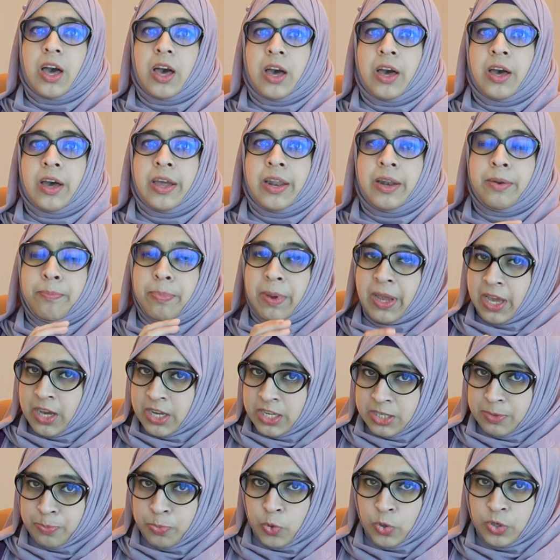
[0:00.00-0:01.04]
and pay a
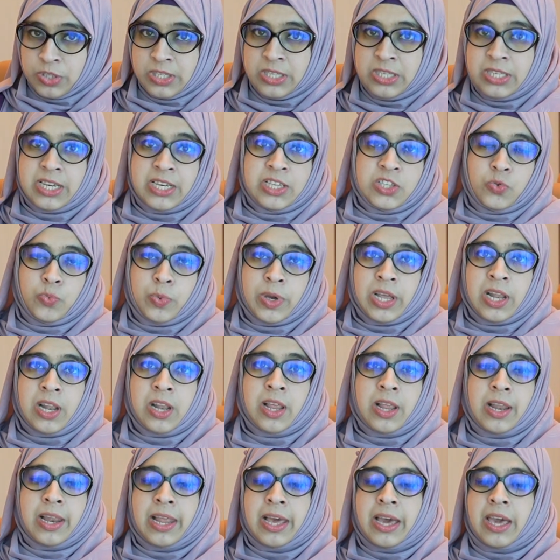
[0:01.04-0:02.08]
deposit as well,
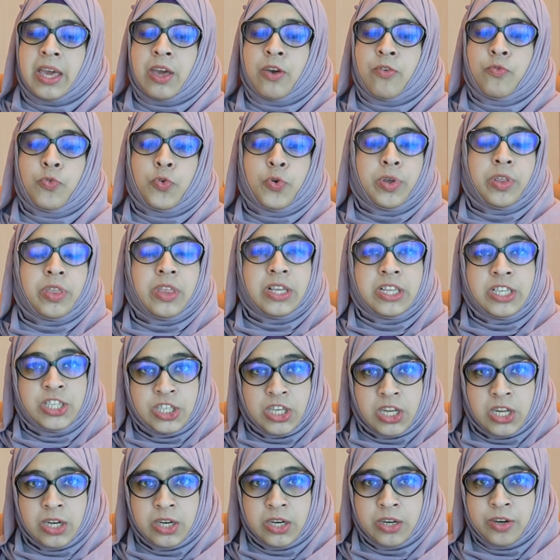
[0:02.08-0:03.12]
like for the
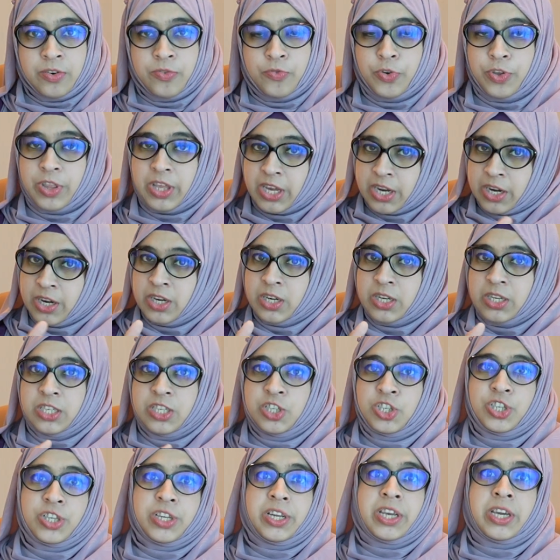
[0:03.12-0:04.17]
chiller, for the air
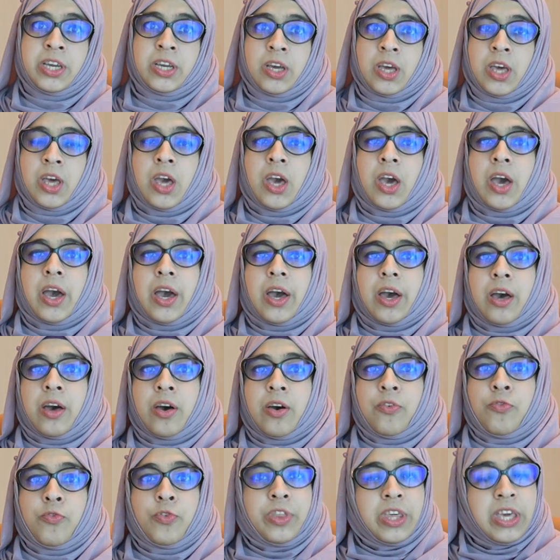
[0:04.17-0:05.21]
conditioning,
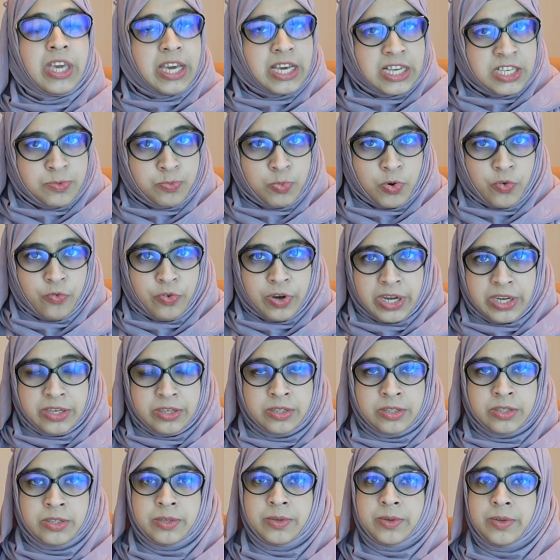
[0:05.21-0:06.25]
for the gas
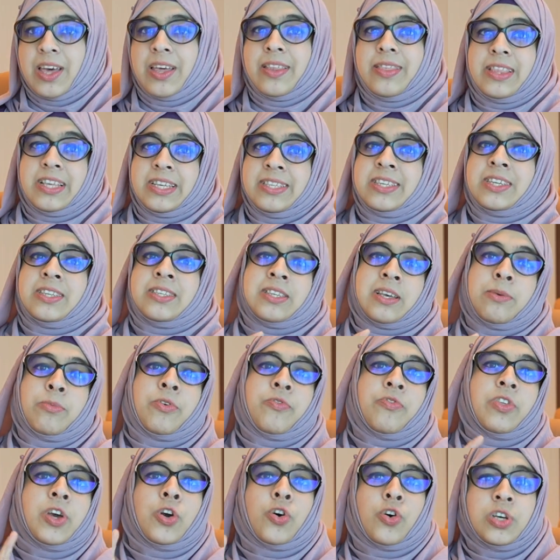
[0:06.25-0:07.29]
provider. These are some of
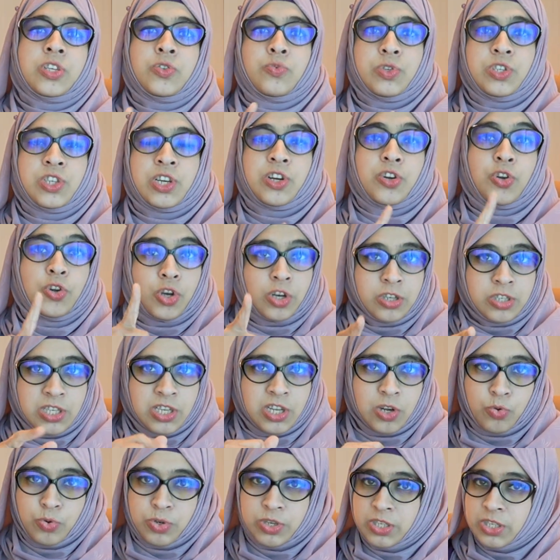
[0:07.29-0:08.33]
the costs which are not
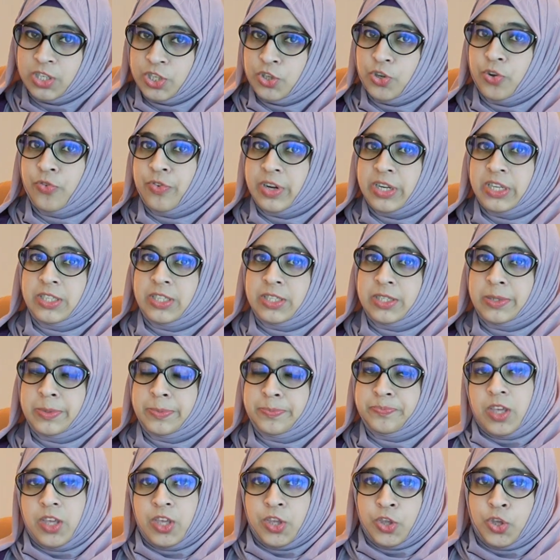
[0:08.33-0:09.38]
included in your rental.
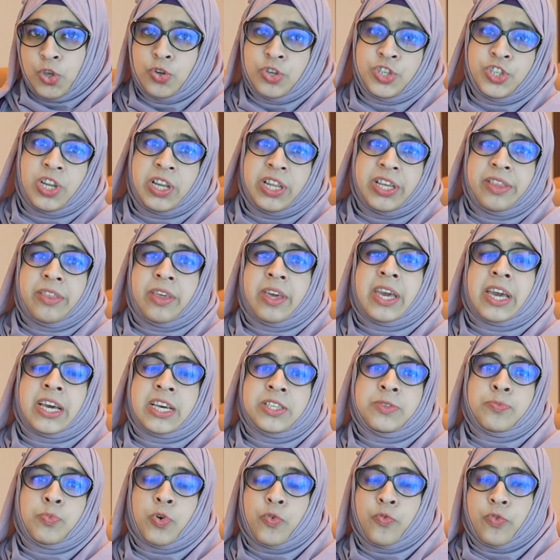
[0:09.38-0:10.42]
Usually the
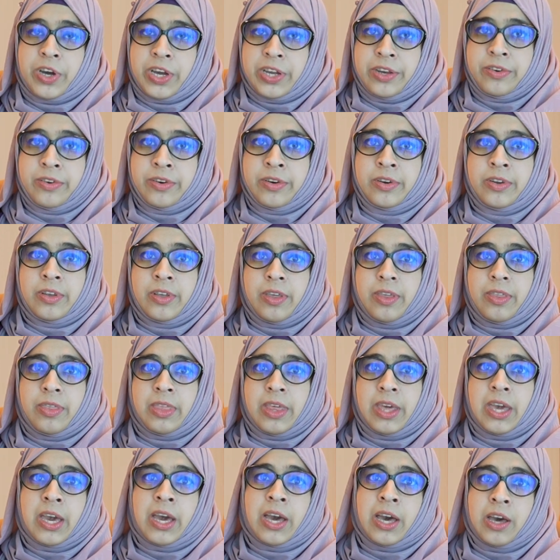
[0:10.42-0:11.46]
gas provider,
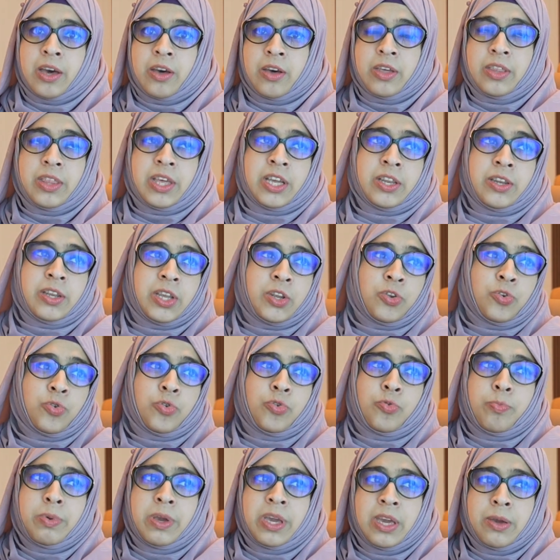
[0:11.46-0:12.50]
they have, it
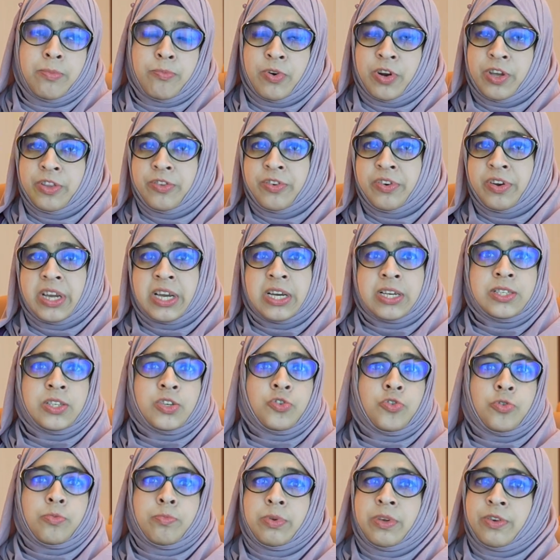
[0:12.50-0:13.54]
could be Brother Gas,
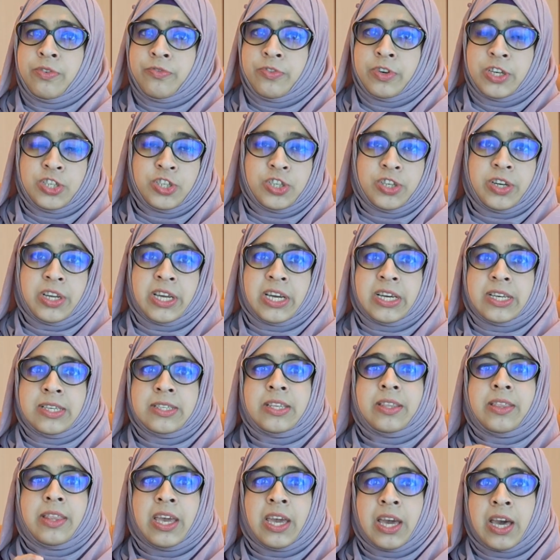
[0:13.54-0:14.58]
it could be Fajr Gas.
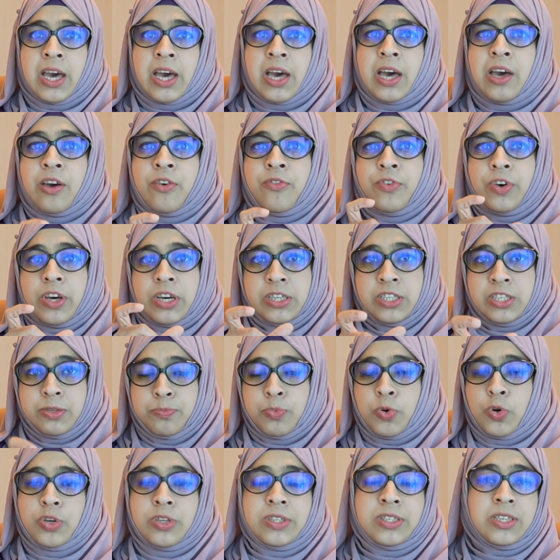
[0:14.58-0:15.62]
They have a
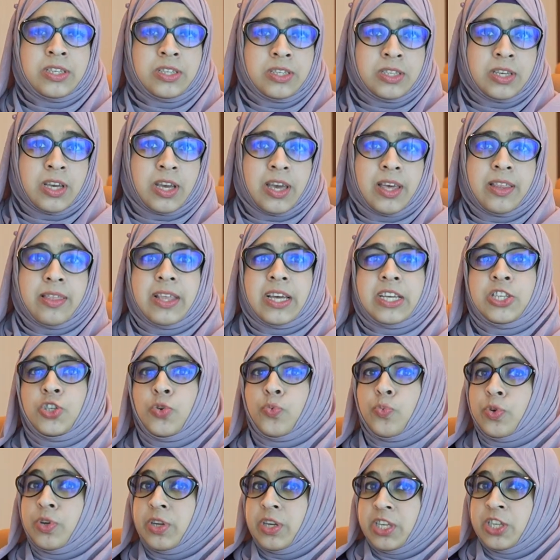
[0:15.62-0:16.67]
deposit that you
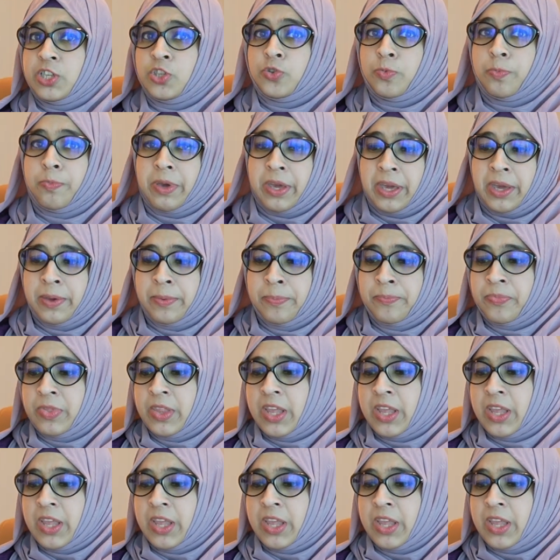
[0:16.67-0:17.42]
would need to pay.